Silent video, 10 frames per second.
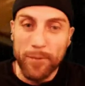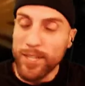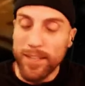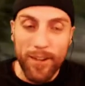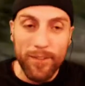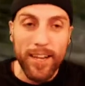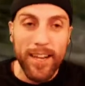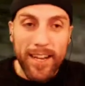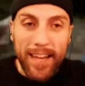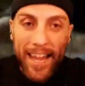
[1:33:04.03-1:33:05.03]
I love.
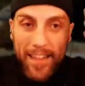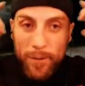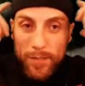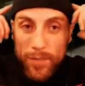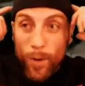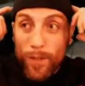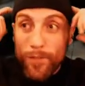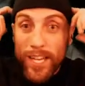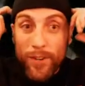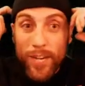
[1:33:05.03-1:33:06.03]
And there was this one
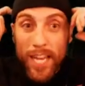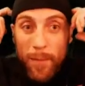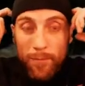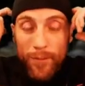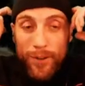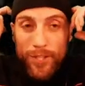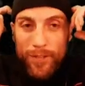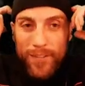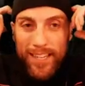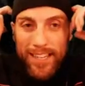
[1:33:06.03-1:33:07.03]
video game version
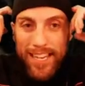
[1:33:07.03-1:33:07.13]
of it that